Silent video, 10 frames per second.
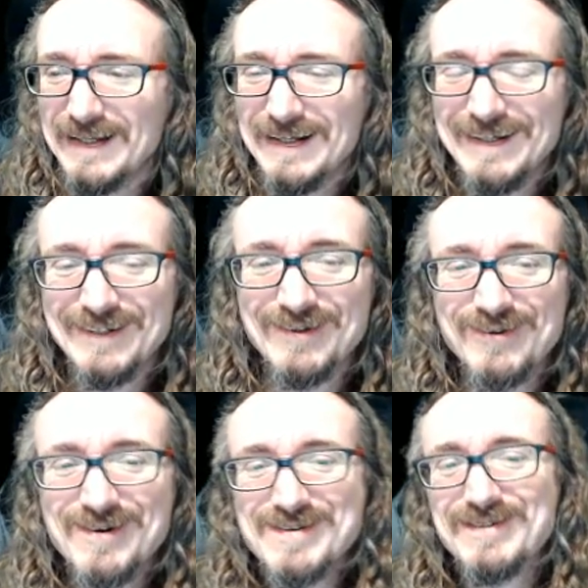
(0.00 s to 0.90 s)
You know,
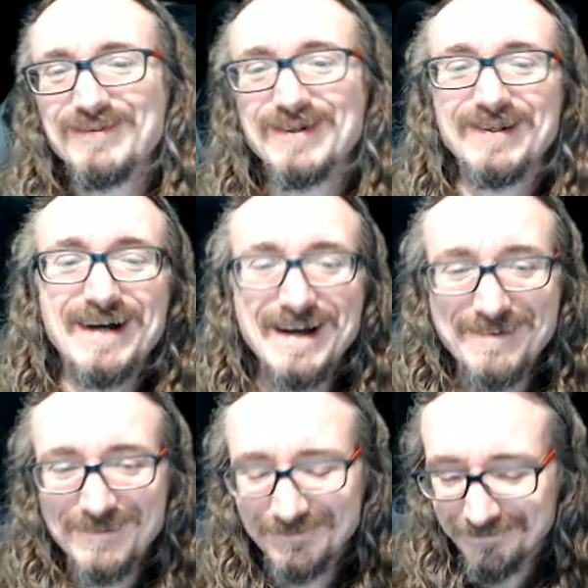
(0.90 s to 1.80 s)
of course, in real
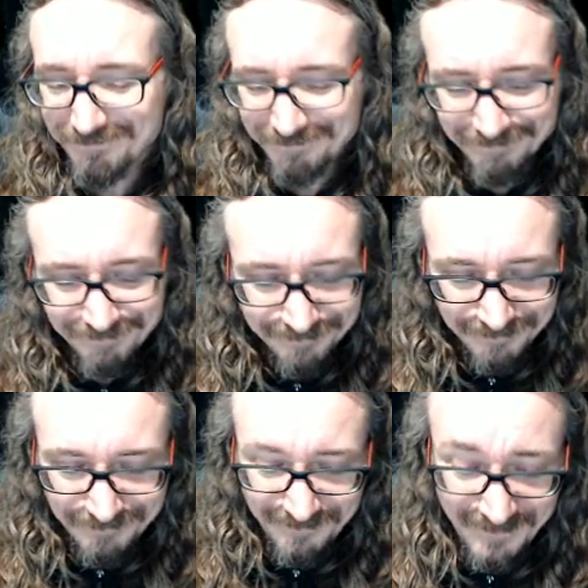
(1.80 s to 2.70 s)
life,
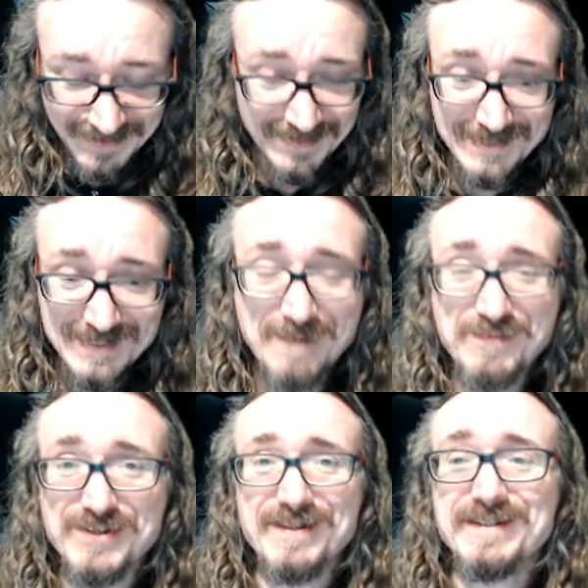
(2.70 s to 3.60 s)
you know, this
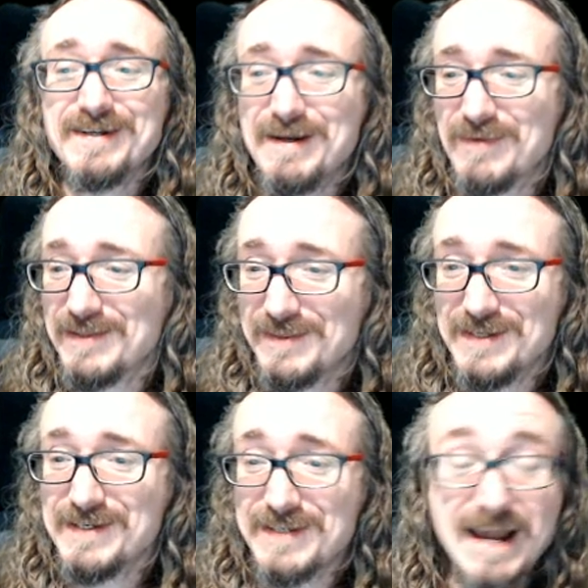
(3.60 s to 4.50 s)
happens all the time, right?
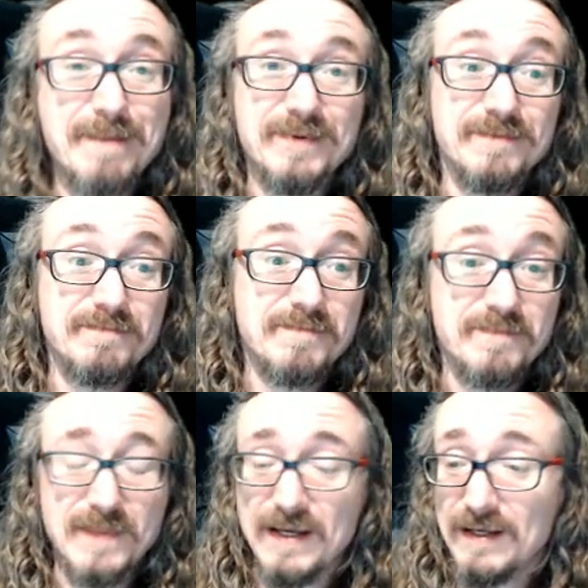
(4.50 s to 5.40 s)
Things happen.
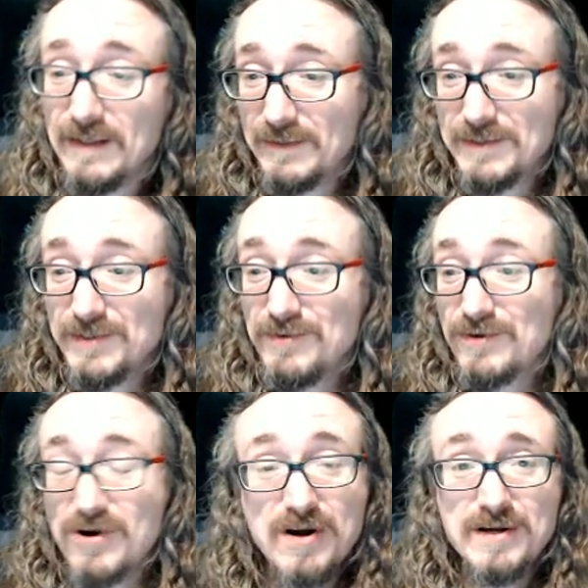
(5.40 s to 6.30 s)
There's no
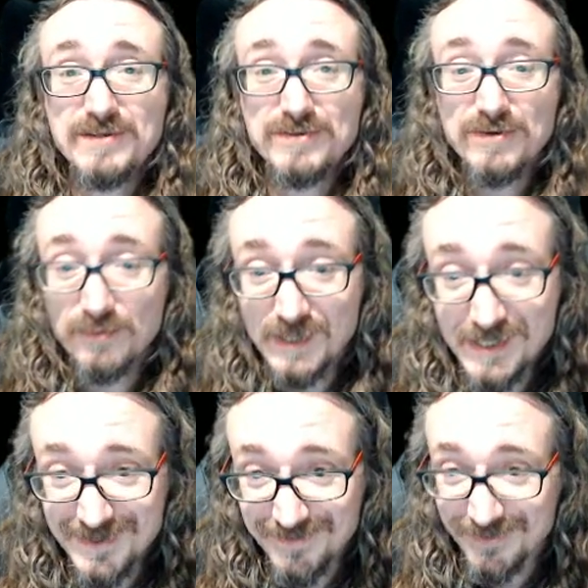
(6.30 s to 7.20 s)
cause. There's no
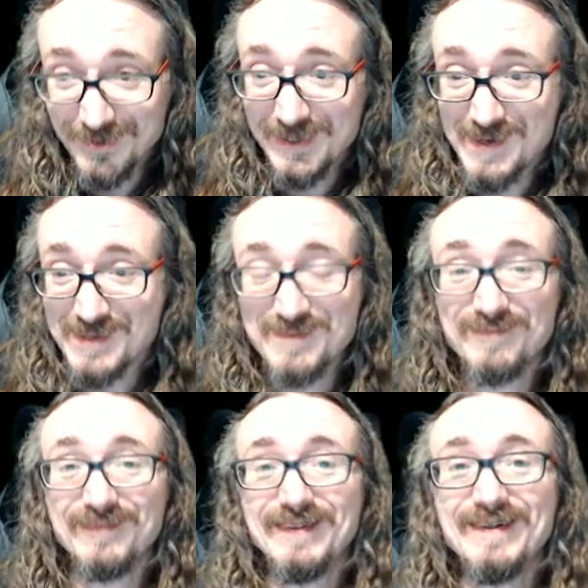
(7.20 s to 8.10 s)
reason for it. it just,
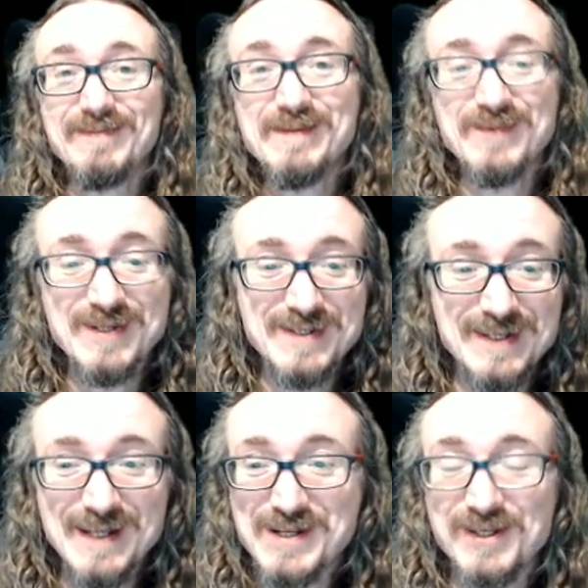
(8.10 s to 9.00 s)
you know, people just
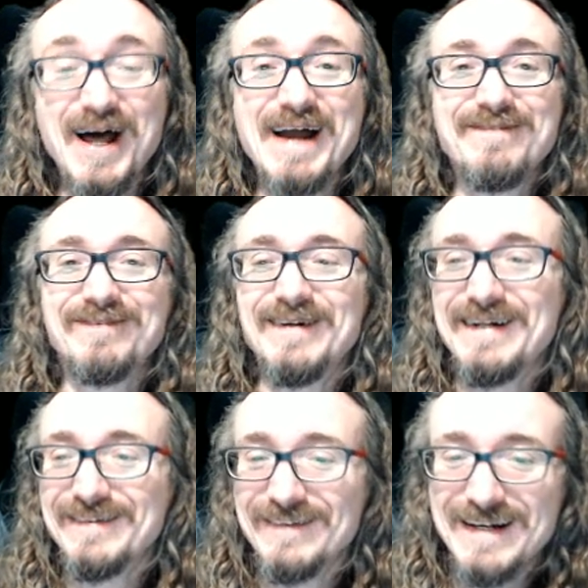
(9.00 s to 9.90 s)
say that's life,
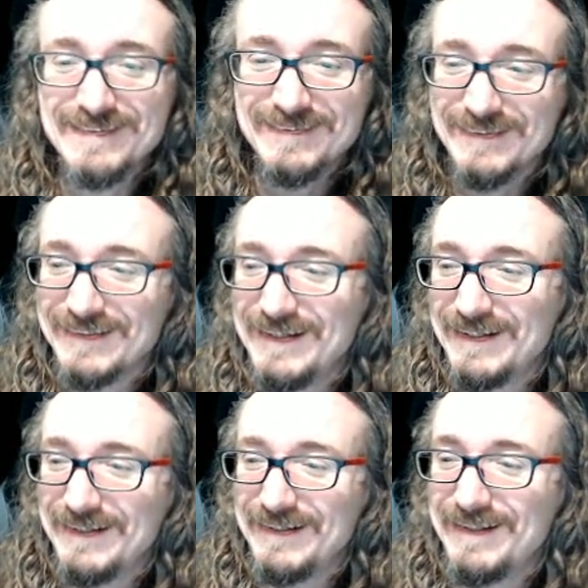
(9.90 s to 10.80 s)
right? Or that's, uh,
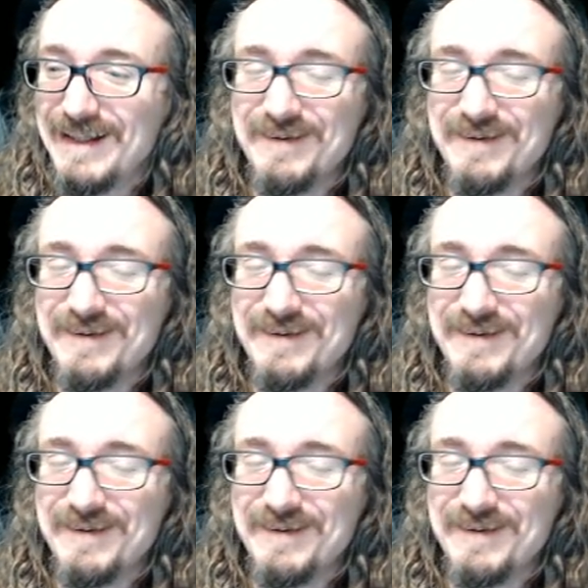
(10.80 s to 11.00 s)
it's